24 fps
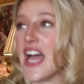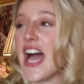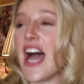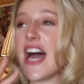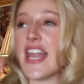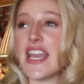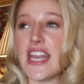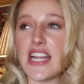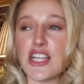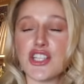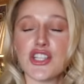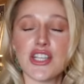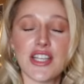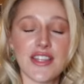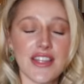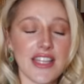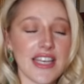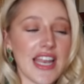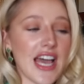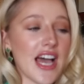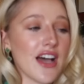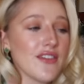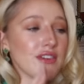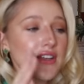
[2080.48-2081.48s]
and actually then
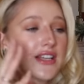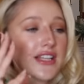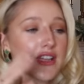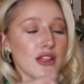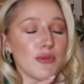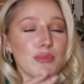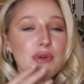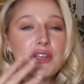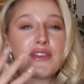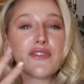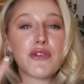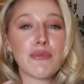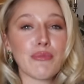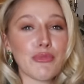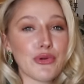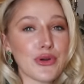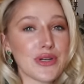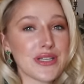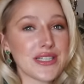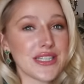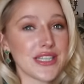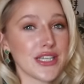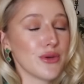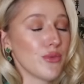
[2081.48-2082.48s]
have a little bit of a
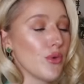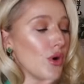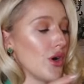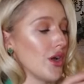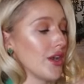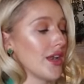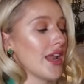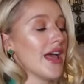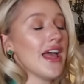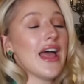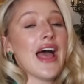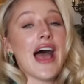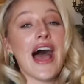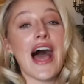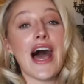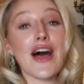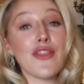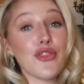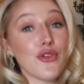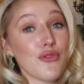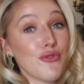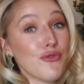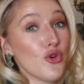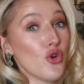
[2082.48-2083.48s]
prettier one
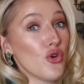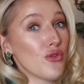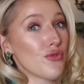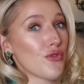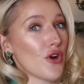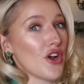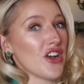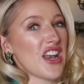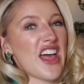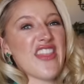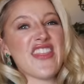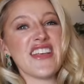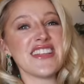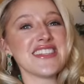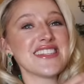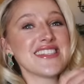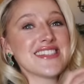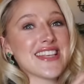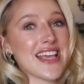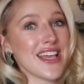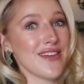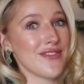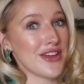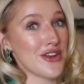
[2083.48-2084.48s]
at the forefront, and then
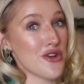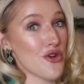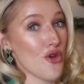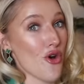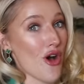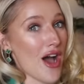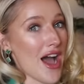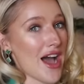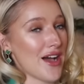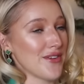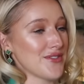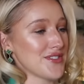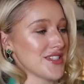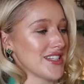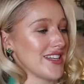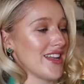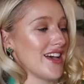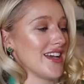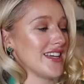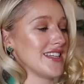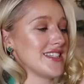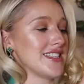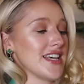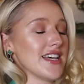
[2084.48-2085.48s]
save it, not have to
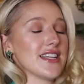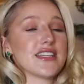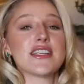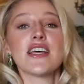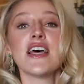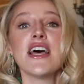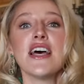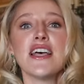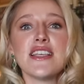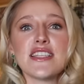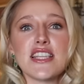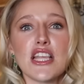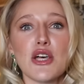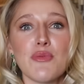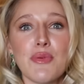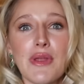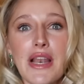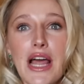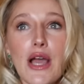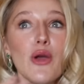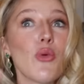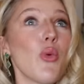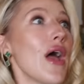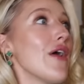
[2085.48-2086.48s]
light it. So I'll be
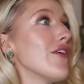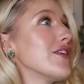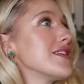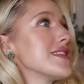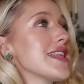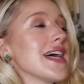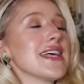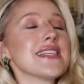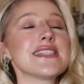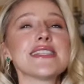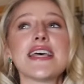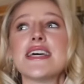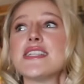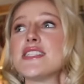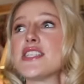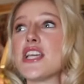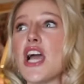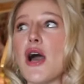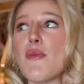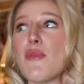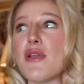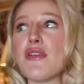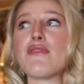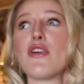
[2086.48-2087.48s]
like, where is that scent
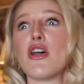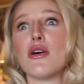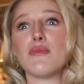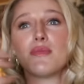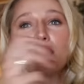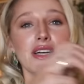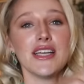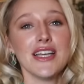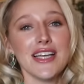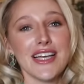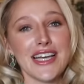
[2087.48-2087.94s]
coming from?